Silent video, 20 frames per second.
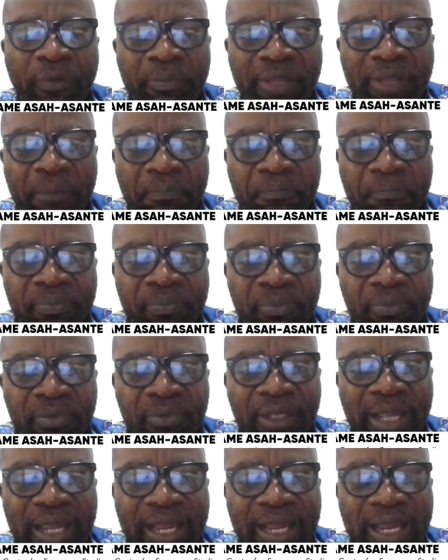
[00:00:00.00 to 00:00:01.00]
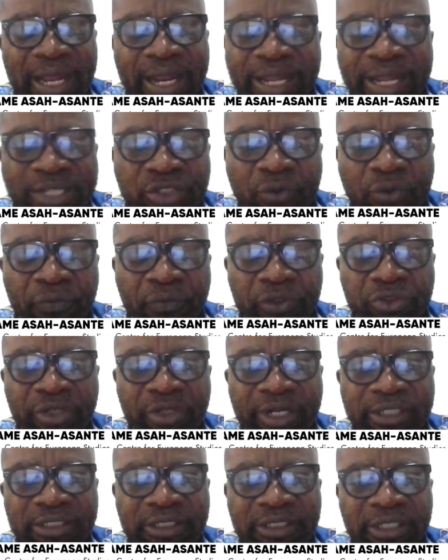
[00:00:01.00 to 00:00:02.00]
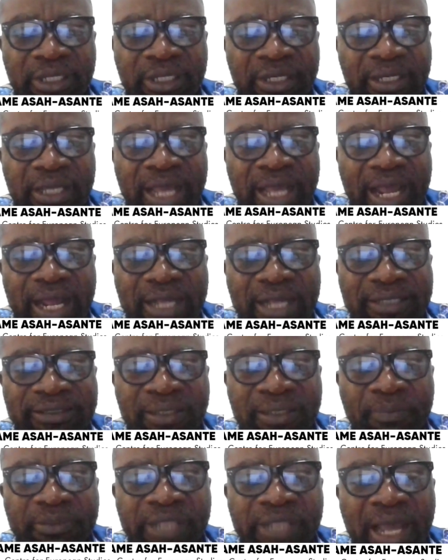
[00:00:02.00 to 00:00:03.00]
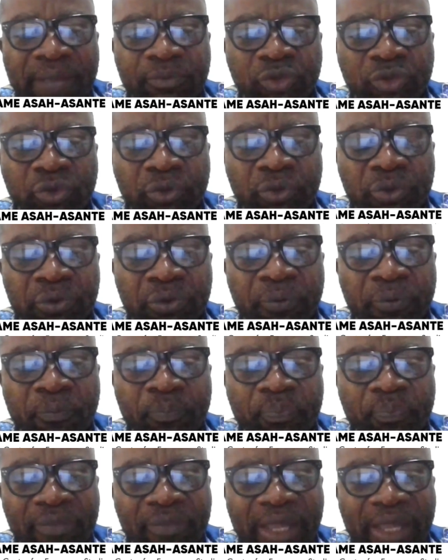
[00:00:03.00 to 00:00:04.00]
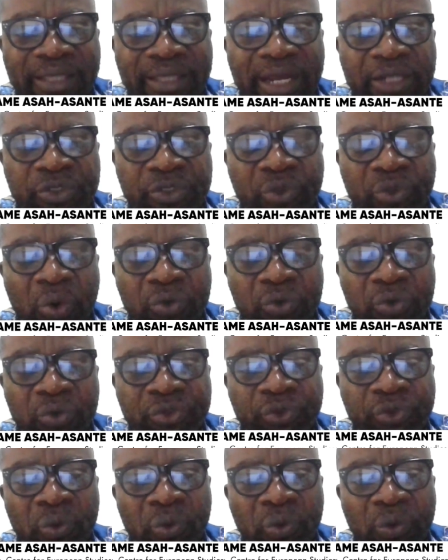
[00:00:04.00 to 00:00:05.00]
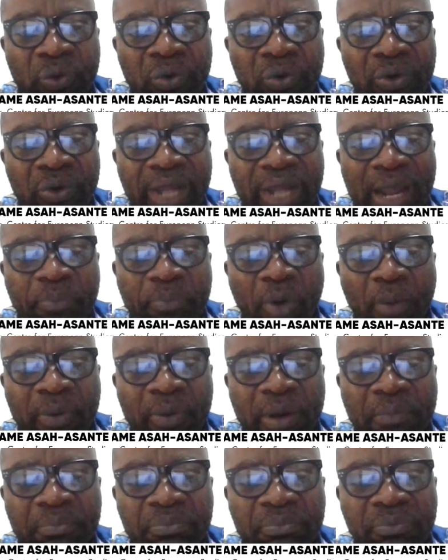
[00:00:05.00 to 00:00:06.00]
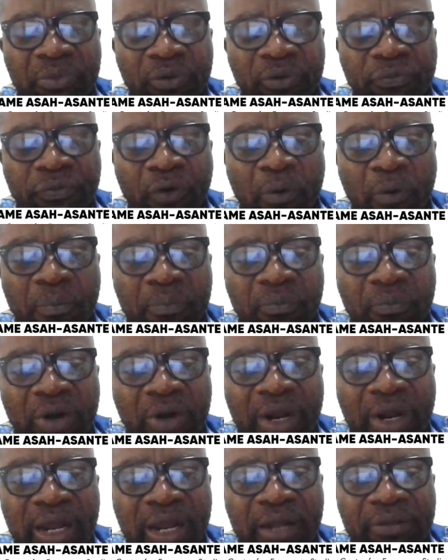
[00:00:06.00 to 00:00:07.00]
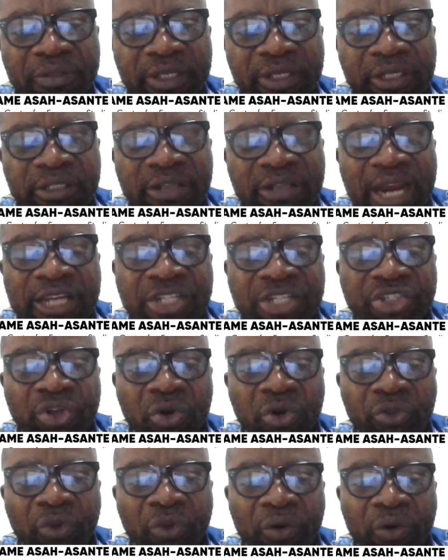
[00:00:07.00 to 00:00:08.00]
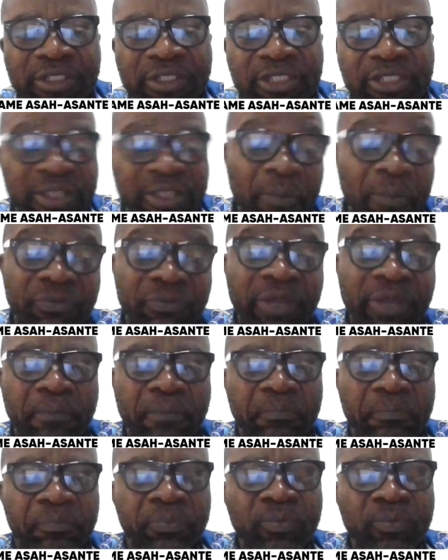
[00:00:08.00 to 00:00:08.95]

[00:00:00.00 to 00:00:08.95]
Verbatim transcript: them. it's unfortunate uh, sometimes too, there is also a problem from uh, the traditional authorities, some of them,